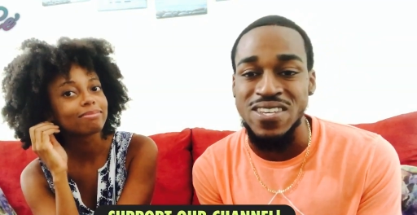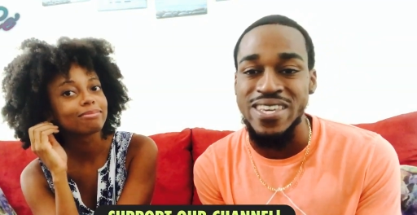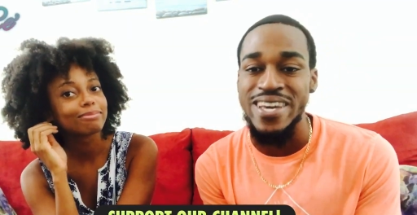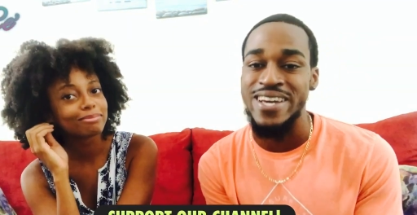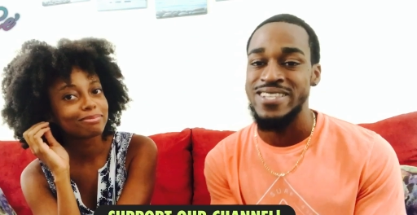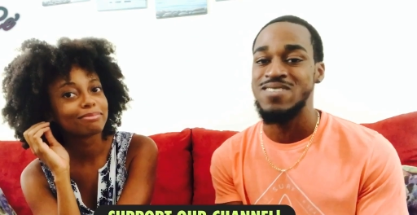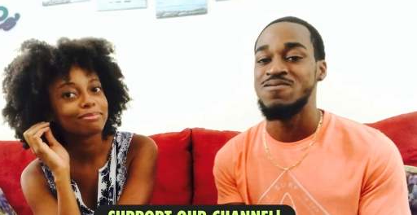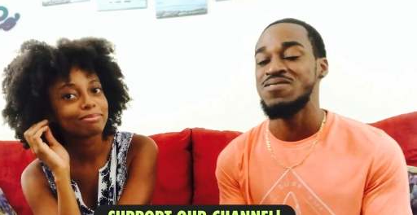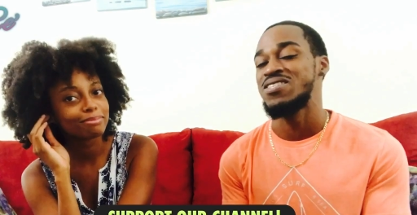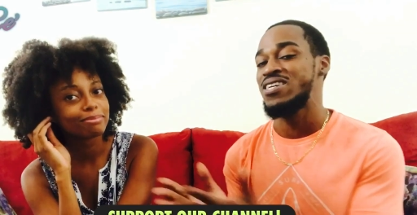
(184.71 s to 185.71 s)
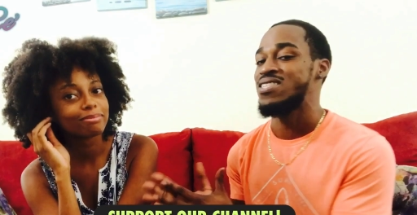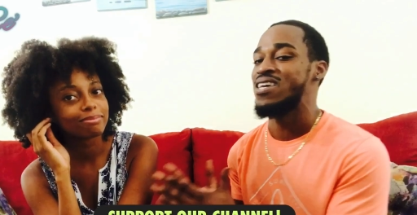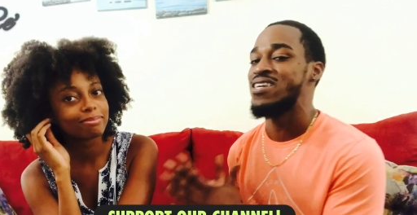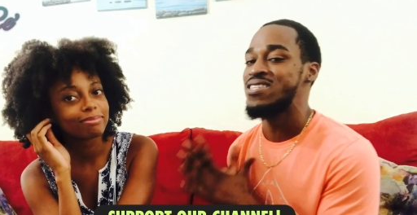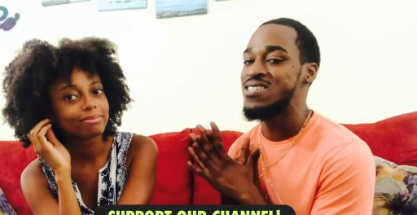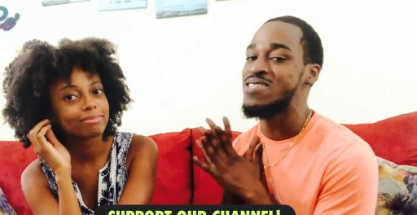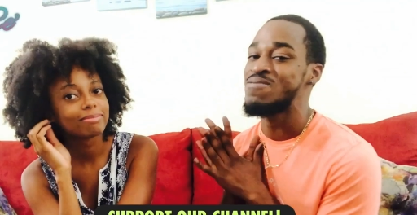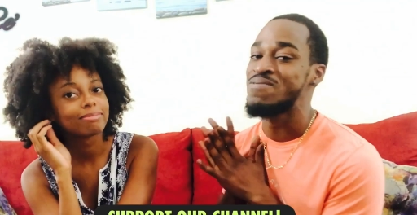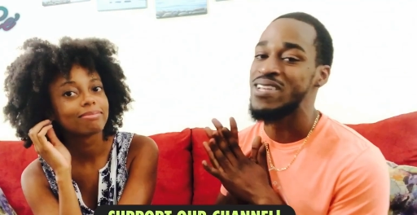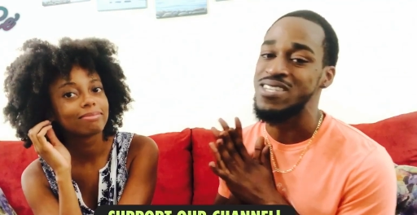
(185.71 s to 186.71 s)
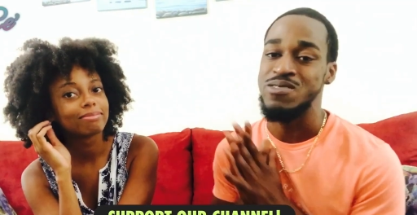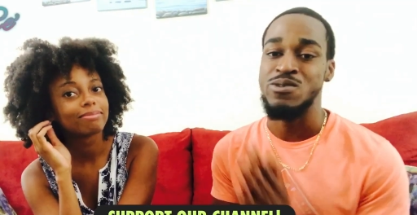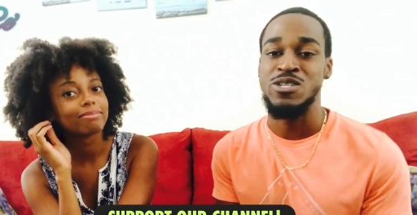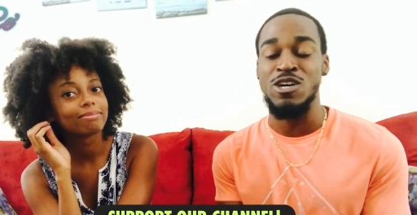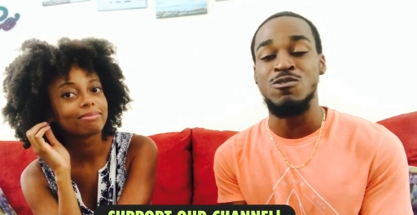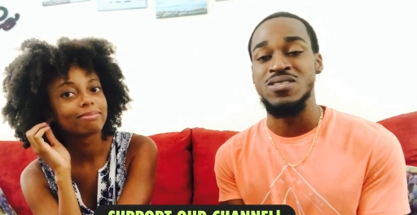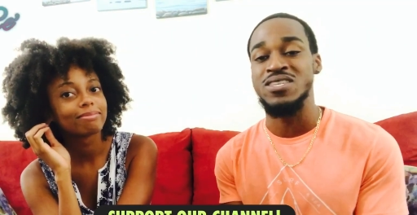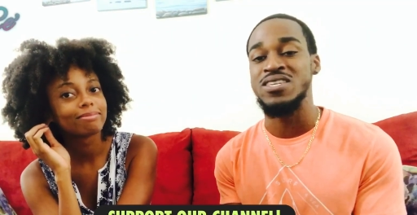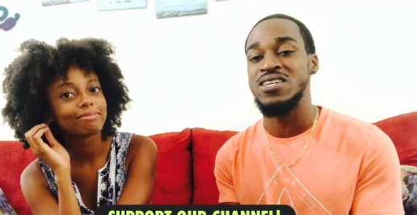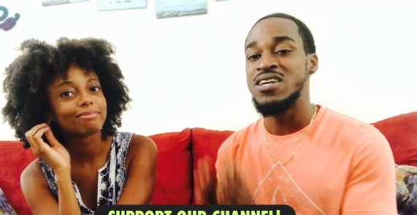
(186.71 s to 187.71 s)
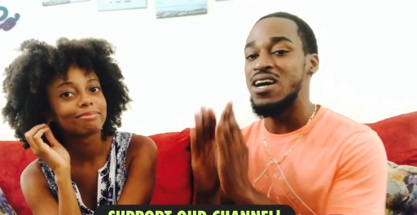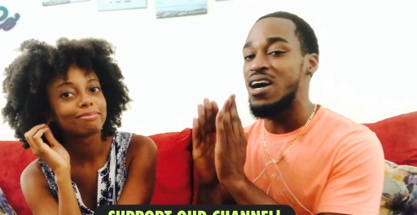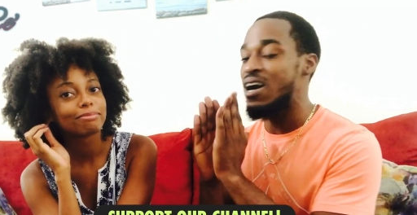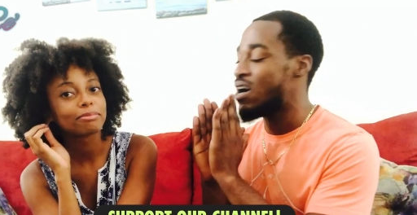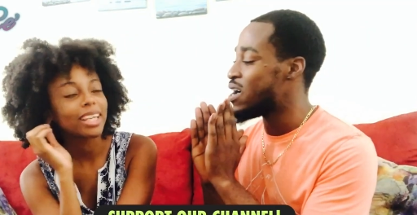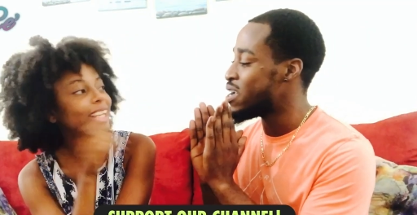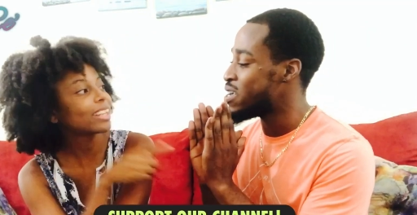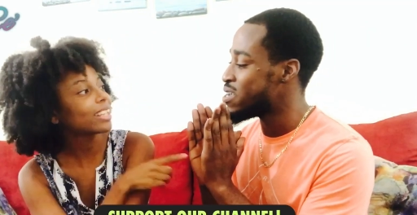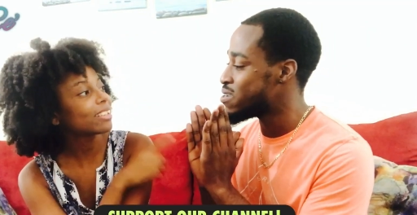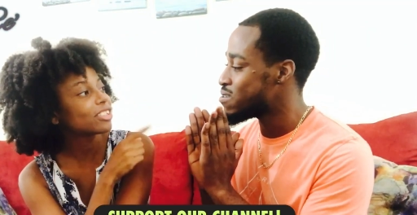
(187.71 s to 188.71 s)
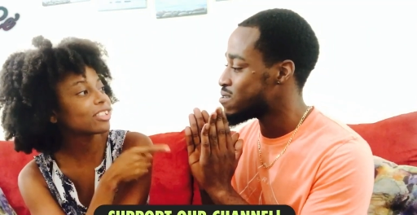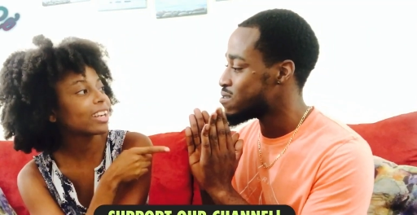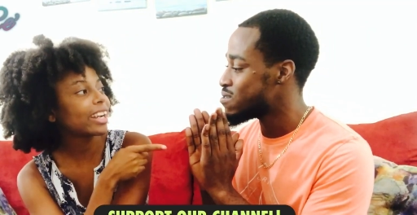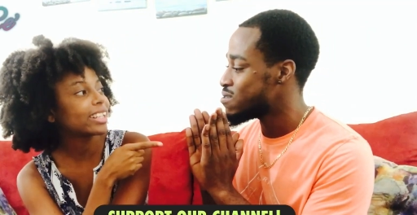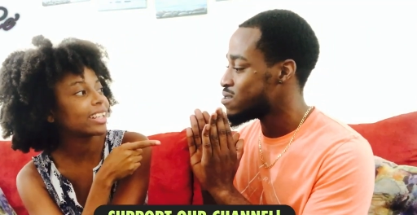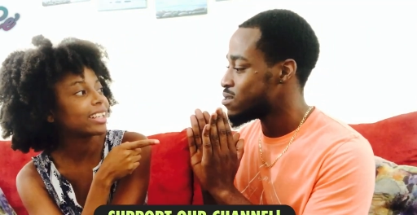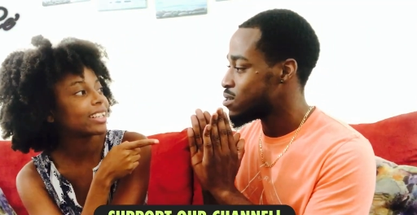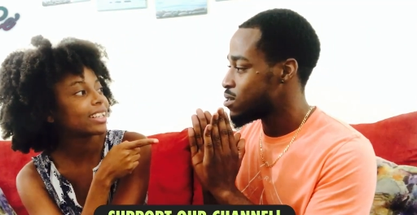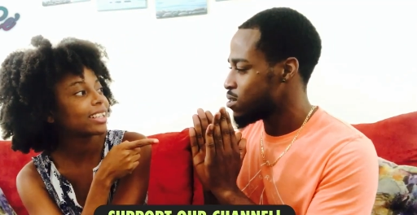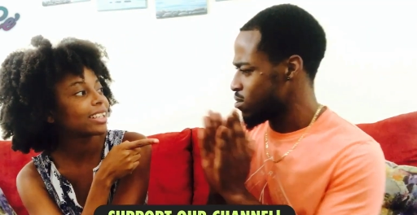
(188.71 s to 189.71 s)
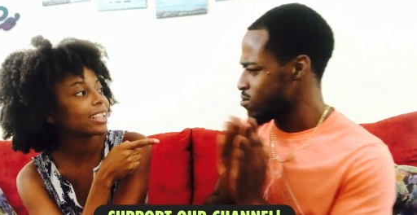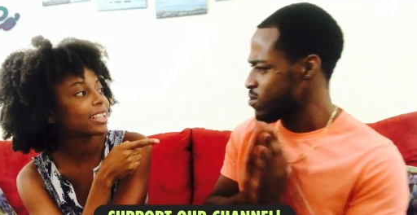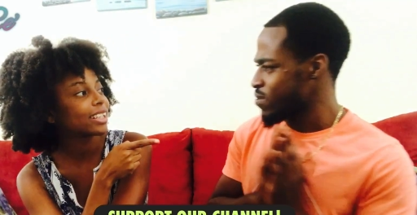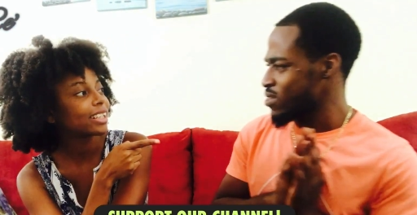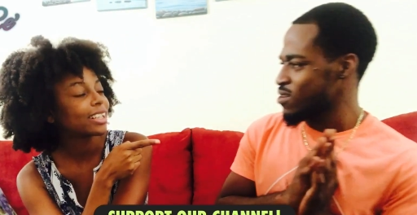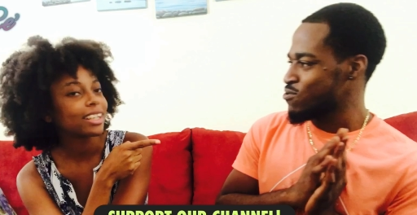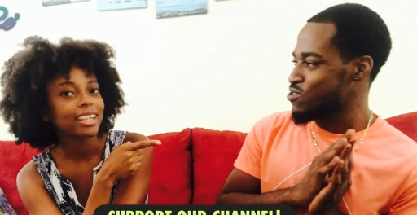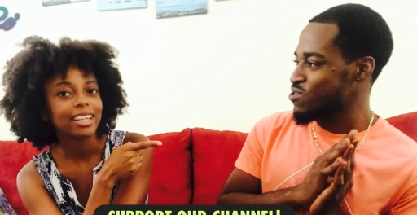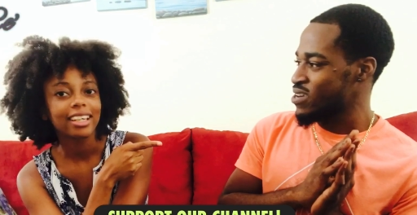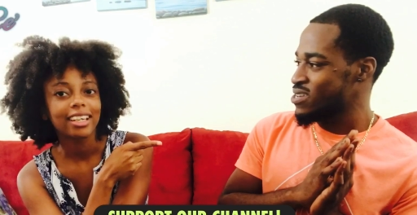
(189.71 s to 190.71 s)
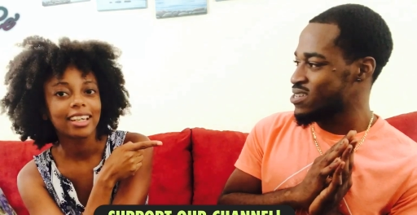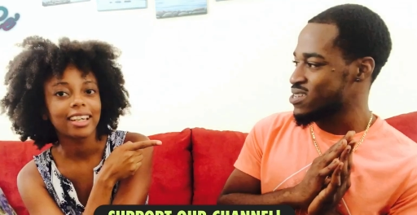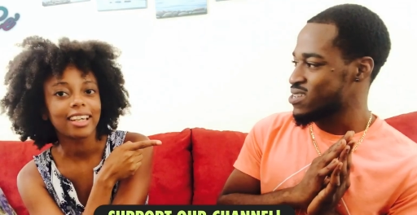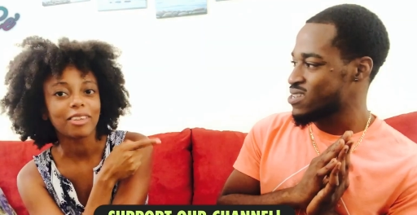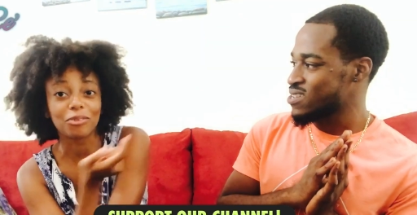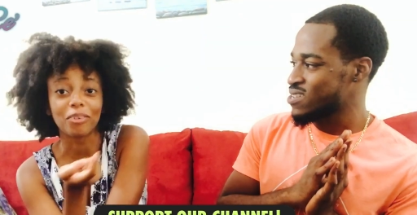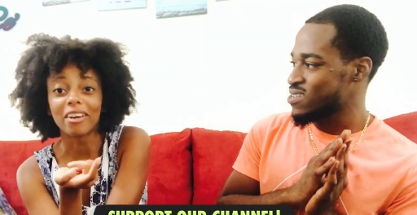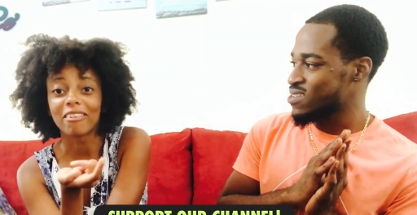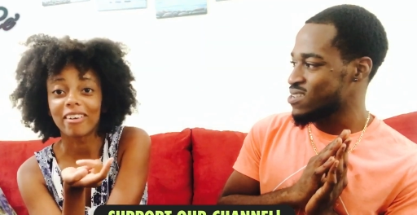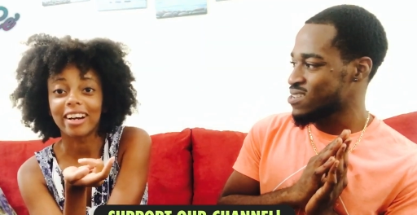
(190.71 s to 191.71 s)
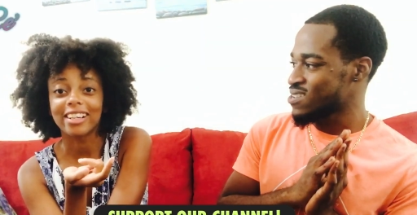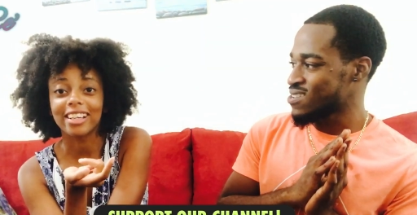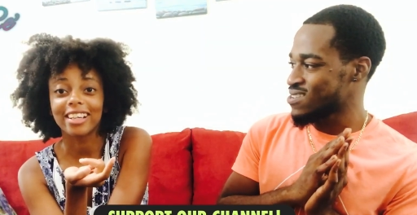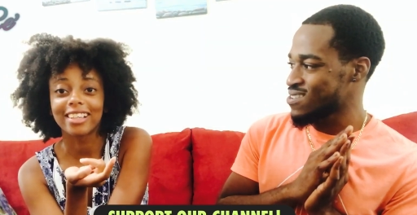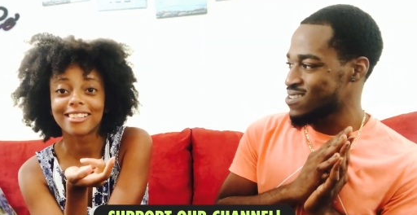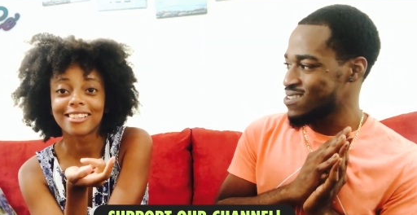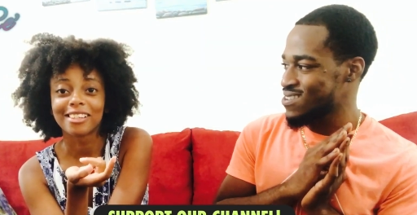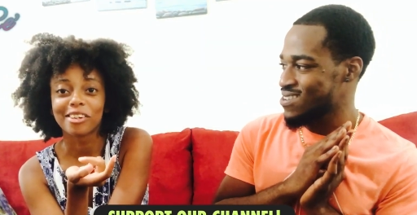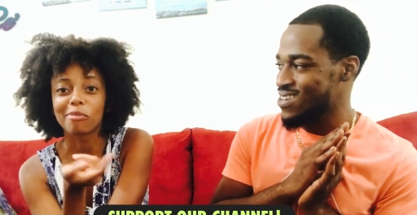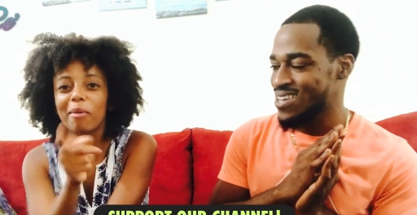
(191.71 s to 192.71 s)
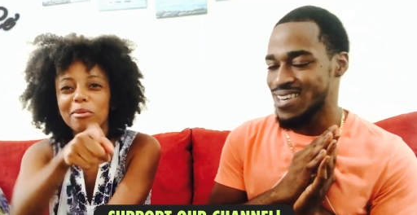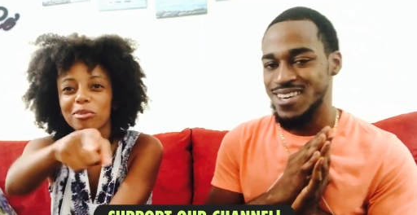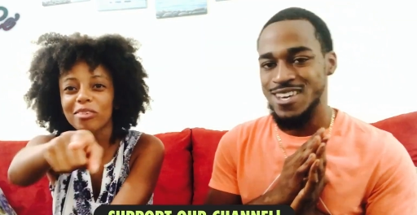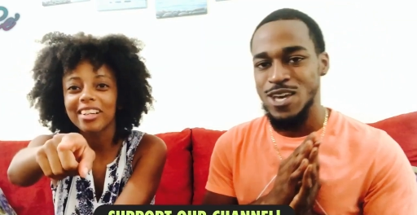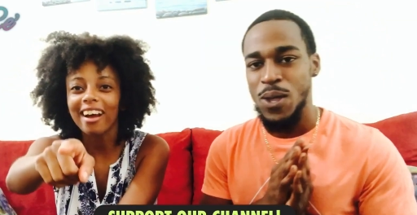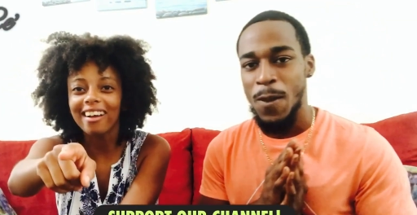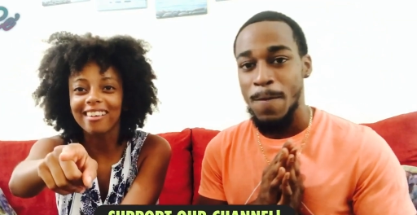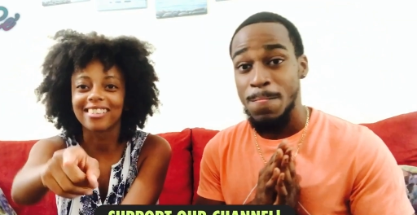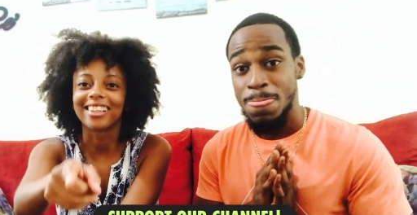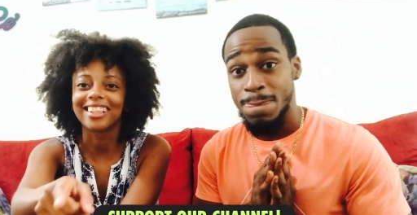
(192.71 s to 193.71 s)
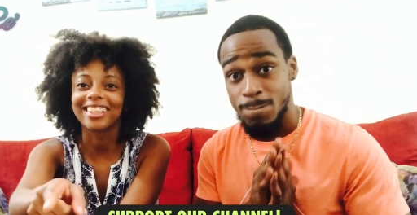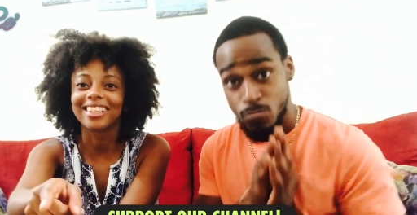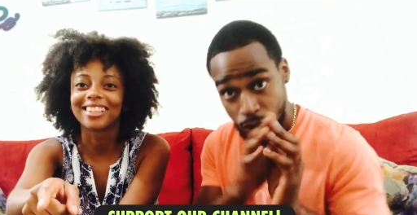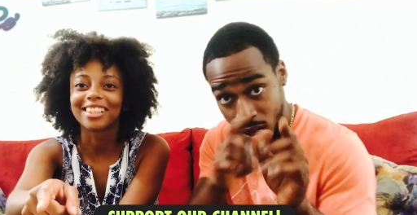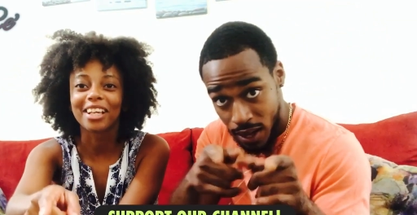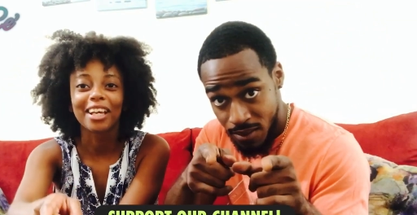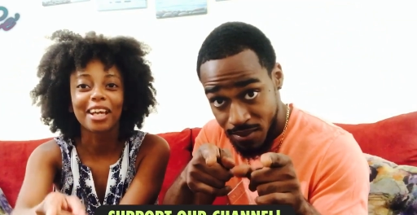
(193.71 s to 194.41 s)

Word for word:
Speaker 1: you guys it was Sage's idea i'm glad you chose it uh i
Speaker 2: it was your idea
Speaker 1: oh no i thought it was your idea it's
Speaker 2: one of our ideas or maybe it was one of y'all's ideas hey